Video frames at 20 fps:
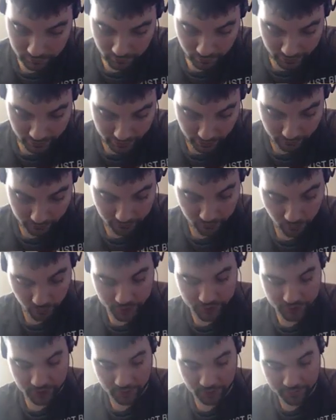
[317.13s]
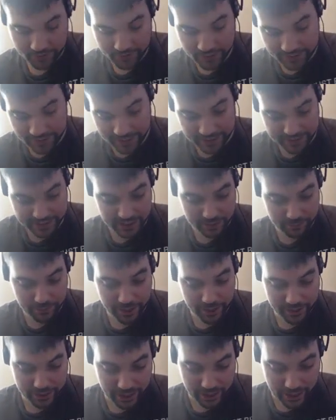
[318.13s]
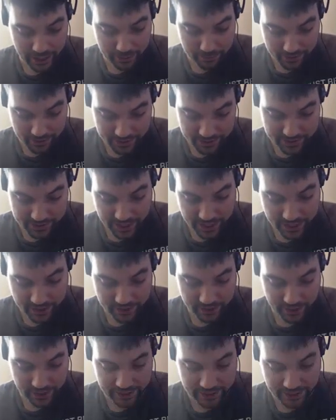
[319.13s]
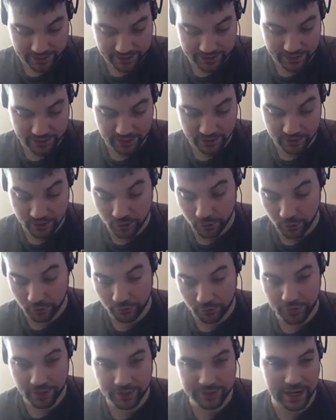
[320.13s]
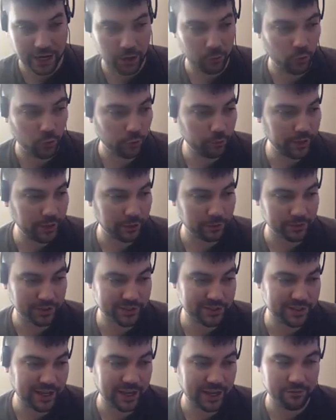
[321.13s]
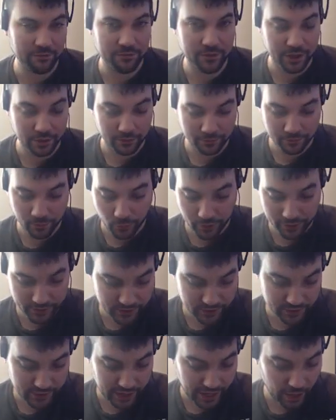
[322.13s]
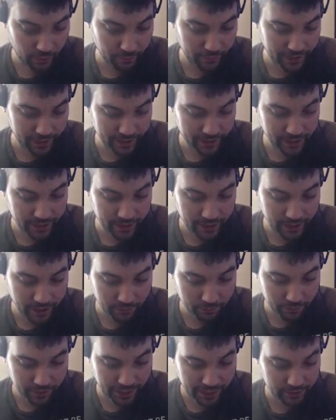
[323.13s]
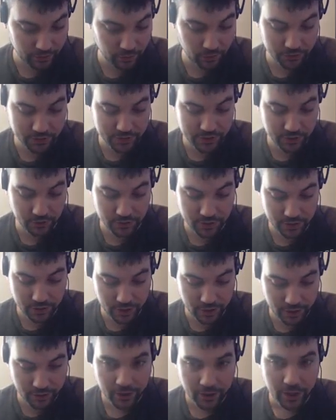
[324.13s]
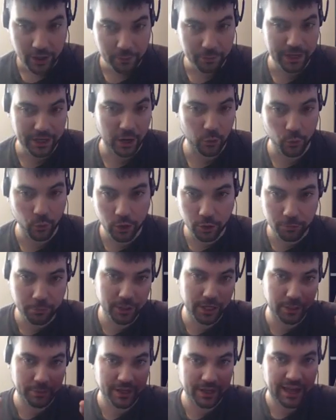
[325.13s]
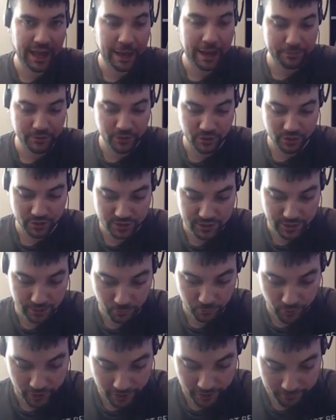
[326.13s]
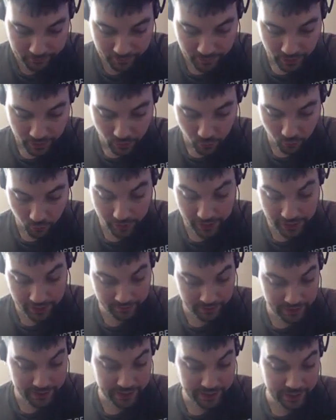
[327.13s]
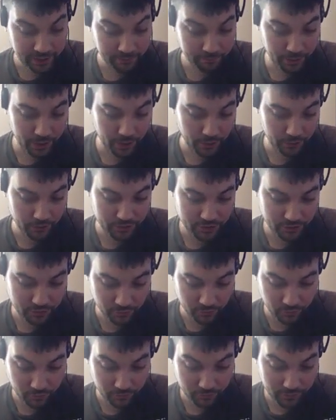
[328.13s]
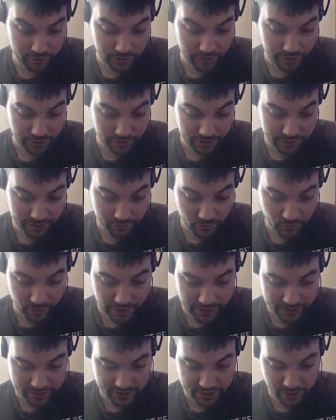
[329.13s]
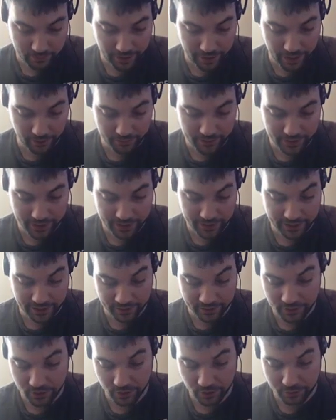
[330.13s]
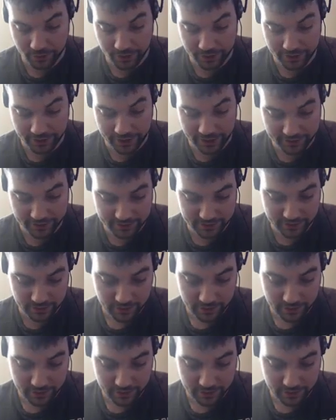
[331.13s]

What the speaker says: And unfortunately, since I did make a mistake and I did 2 other things, I won't be able to say it via voice how many black goldstones there are. But I will put up a caption somewhere in post giving you guys the amount that it took me to get.